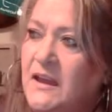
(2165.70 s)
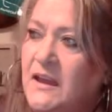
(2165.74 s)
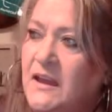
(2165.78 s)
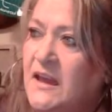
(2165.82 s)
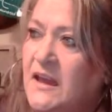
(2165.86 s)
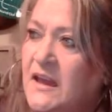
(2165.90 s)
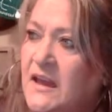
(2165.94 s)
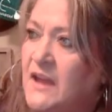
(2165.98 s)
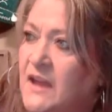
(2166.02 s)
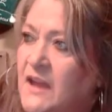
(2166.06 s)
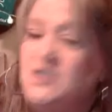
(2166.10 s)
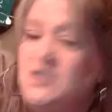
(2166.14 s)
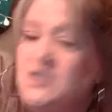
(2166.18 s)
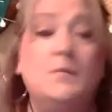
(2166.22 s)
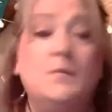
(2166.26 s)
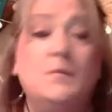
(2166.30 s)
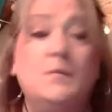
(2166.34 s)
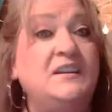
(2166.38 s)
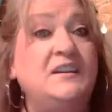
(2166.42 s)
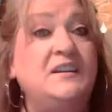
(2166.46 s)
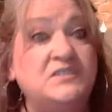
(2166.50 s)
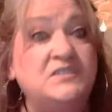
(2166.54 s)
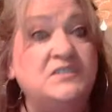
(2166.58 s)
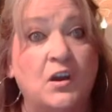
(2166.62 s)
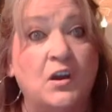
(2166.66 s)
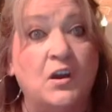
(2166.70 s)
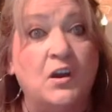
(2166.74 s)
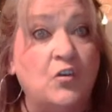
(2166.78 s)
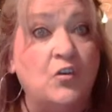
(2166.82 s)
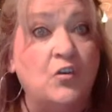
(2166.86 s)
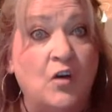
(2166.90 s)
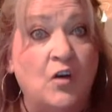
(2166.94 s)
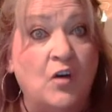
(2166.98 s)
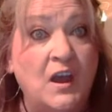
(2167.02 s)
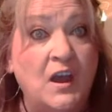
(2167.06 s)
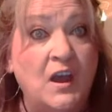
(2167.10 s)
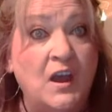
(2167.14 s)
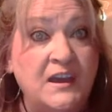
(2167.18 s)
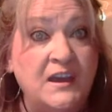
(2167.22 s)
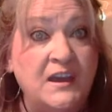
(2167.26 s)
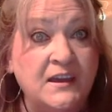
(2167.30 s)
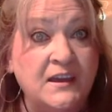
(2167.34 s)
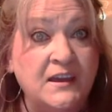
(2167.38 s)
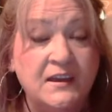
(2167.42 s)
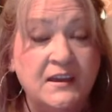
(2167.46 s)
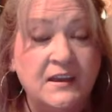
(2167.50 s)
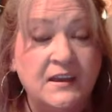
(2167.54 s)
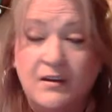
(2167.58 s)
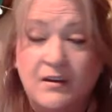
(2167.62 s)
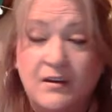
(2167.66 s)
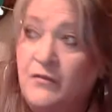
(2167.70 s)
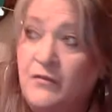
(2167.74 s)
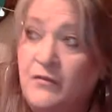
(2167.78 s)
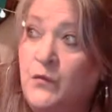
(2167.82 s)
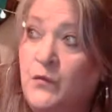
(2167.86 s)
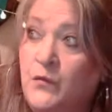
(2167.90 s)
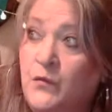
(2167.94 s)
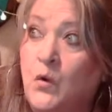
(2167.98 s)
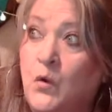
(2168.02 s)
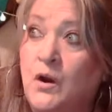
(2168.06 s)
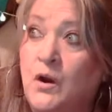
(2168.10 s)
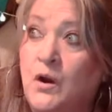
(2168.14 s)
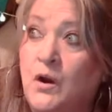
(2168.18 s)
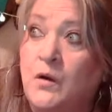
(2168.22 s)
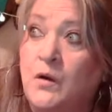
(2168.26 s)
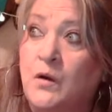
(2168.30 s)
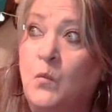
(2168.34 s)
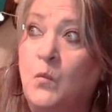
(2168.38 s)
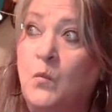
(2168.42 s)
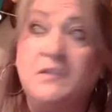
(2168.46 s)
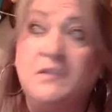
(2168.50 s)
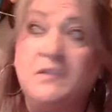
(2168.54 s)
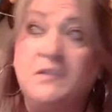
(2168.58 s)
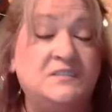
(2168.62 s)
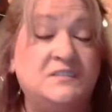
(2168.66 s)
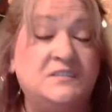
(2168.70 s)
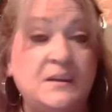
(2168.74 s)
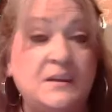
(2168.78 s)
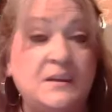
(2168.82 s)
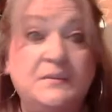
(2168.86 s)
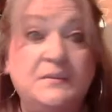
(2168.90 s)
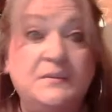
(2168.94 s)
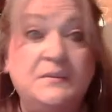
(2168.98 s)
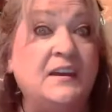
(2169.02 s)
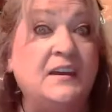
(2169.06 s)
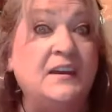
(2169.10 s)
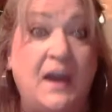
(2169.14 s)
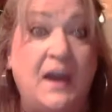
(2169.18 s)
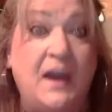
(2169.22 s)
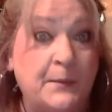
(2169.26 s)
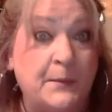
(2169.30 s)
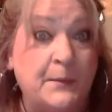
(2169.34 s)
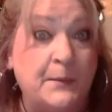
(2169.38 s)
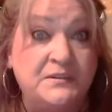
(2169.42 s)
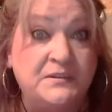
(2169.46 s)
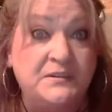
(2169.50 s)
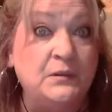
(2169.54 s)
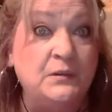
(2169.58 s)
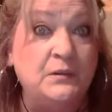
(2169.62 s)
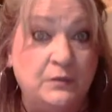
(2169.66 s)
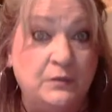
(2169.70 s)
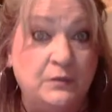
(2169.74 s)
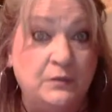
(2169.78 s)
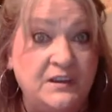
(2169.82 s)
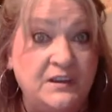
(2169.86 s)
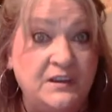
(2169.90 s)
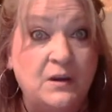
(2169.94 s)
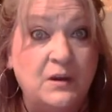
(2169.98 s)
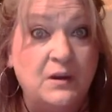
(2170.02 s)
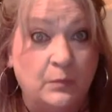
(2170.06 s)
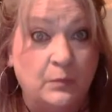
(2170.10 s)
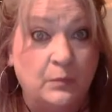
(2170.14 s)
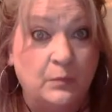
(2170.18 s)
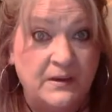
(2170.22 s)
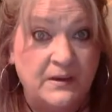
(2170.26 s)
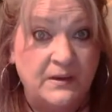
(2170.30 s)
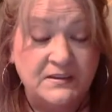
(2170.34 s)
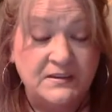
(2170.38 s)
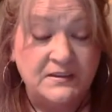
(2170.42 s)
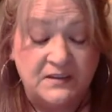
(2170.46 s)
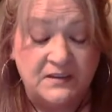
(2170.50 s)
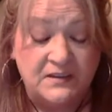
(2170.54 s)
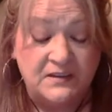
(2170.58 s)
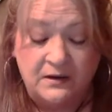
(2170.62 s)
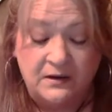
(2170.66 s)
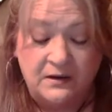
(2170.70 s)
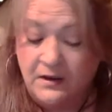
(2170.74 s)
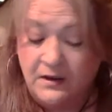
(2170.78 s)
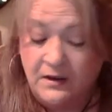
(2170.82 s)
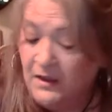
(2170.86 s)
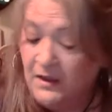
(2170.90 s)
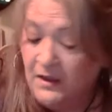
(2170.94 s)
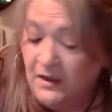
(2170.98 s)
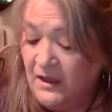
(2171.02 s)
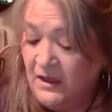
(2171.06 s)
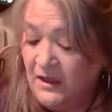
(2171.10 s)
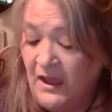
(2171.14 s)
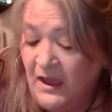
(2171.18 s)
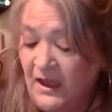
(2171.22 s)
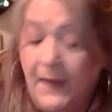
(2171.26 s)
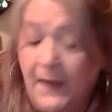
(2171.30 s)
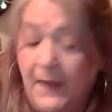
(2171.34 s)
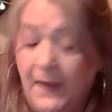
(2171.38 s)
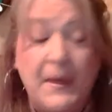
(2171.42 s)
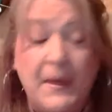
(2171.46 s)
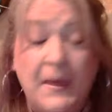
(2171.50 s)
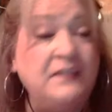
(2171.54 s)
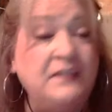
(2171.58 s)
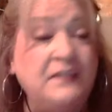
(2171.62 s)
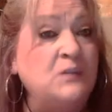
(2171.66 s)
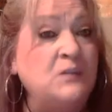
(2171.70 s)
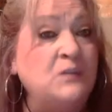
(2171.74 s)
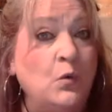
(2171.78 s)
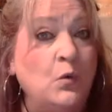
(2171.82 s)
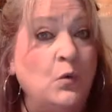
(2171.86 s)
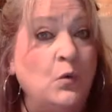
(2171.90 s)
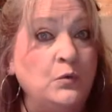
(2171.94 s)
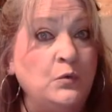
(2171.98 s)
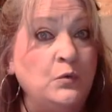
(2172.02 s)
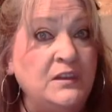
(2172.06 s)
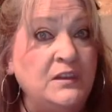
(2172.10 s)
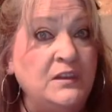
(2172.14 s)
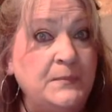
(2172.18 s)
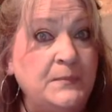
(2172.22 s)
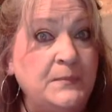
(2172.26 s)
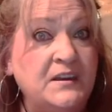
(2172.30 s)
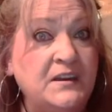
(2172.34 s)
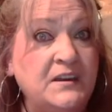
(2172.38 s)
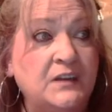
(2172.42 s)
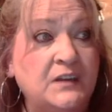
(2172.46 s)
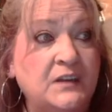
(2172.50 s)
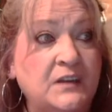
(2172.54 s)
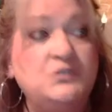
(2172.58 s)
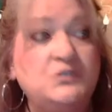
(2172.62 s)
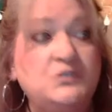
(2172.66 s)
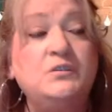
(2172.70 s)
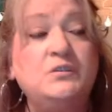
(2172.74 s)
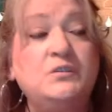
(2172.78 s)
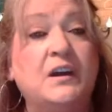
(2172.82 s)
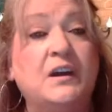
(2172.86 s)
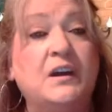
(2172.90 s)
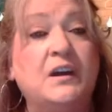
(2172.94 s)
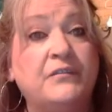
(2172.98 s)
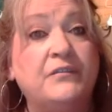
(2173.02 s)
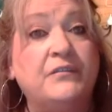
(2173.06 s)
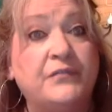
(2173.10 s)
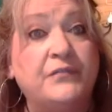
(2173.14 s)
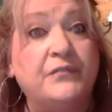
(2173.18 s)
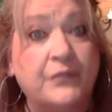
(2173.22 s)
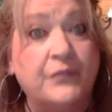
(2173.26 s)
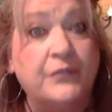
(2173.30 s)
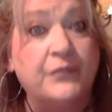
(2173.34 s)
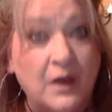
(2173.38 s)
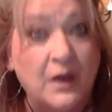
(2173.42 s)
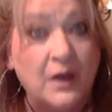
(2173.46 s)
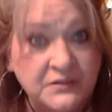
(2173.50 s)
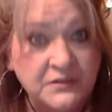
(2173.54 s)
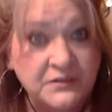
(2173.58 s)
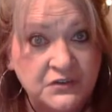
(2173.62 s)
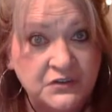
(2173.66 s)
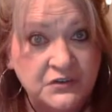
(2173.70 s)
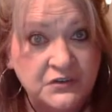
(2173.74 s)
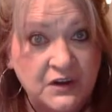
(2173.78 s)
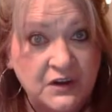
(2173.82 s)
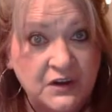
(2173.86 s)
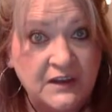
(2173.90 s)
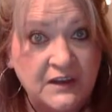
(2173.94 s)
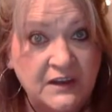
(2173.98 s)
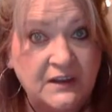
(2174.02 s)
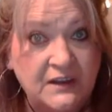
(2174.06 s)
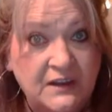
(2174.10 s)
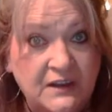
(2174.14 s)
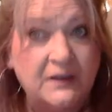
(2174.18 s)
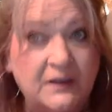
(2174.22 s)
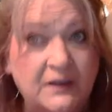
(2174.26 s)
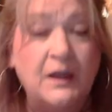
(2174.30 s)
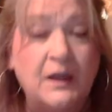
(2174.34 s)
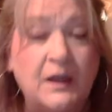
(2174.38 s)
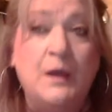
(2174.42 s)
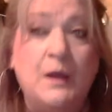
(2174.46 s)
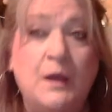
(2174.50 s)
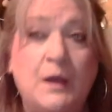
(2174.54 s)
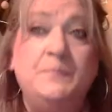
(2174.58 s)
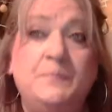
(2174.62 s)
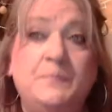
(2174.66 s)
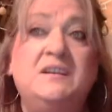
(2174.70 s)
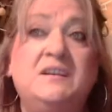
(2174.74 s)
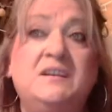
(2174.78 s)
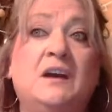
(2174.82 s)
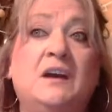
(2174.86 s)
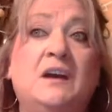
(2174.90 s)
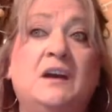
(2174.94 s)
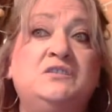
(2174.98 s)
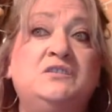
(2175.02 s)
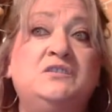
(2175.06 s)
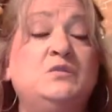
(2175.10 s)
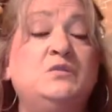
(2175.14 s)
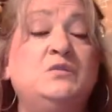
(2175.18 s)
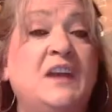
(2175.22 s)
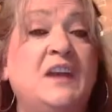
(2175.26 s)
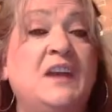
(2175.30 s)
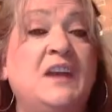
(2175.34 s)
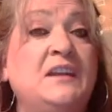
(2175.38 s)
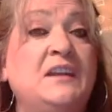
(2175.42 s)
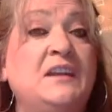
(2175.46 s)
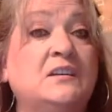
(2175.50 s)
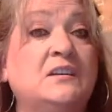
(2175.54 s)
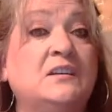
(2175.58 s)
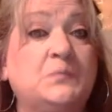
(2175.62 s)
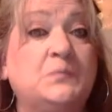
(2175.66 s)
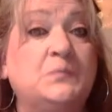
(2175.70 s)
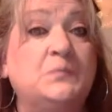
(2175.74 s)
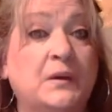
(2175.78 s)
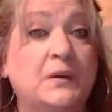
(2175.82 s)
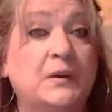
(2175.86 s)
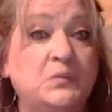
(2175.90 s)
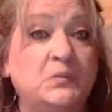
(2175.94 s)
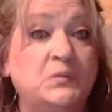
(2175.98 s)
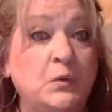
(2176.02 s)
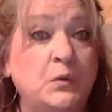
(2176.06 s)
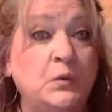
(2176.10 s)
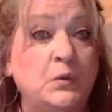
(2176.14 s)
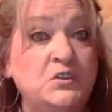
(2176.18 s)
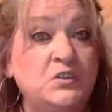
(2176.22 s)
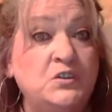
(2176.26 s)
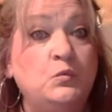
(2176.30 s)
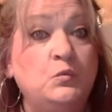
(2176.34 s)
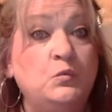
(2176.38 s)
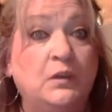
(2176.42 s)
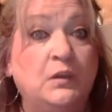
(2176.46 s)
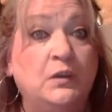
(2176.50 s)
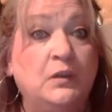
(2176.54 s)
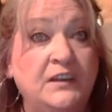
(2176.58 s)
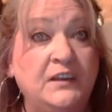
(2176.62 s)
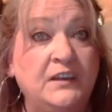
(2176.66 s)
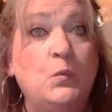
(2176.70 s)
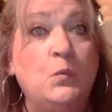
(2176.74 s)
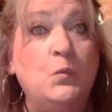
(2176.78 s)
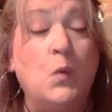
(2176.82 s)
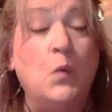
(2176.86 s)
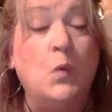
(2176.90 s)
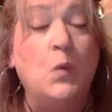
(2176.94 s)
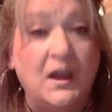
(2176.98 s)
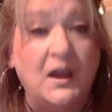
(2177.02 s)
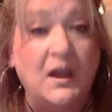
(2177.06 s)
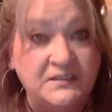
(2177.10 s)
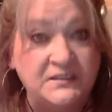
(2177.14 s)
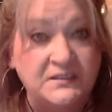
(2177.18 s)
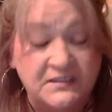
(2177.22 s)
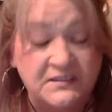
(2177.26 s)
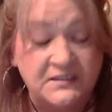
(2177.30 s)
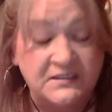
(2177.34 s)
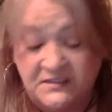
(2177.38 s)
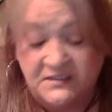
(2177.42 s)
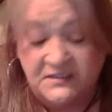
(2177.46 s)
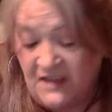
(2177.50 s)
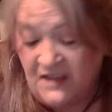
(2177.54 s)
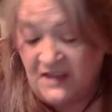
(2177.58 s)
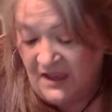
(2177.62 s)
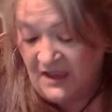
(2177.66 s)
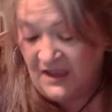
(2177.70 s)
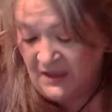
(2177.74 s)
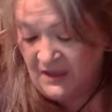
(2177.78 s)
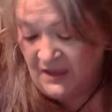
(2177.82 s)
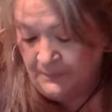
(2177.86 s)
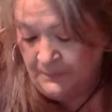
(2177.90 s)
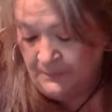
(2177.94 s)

and you might start crying for what seems like absolutely no reason. And that's only because you get frustrated because you can't express what you really want to say.